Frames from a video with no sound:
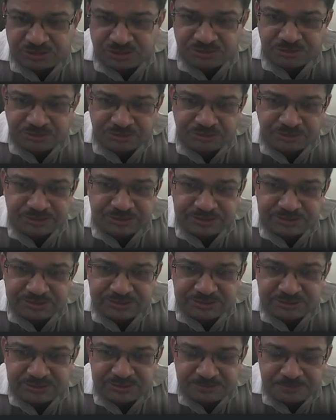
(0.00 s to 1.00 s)

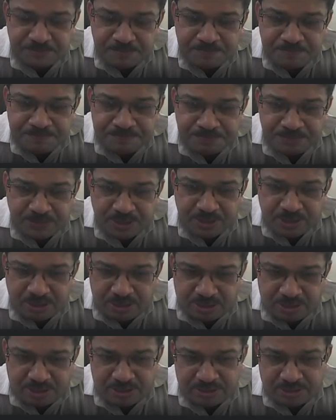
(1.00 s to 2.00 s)
frequencies,
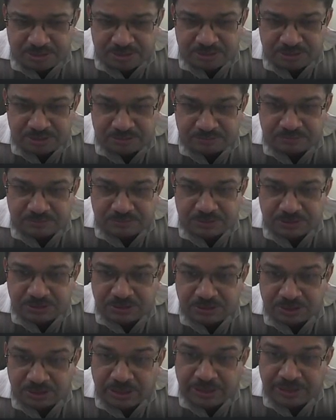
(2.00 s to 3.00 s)
and
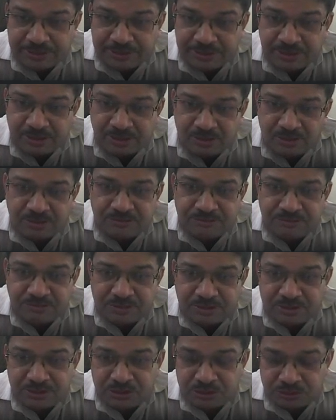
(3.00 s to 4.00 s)
the idea of
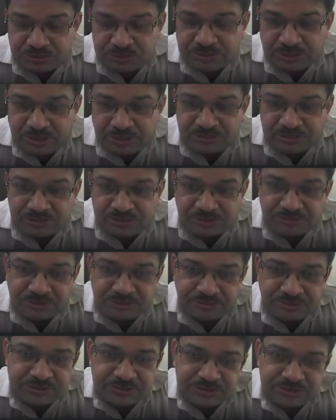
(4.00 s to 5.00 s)
using natural
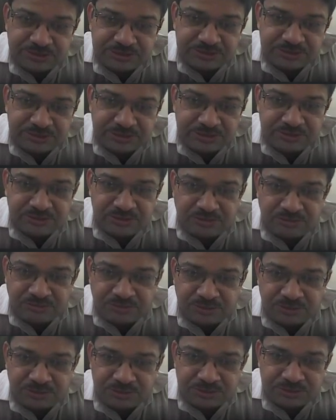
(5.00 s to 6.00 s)
frequencies is of
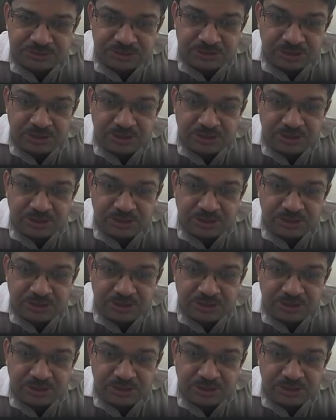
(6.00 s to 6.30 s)
course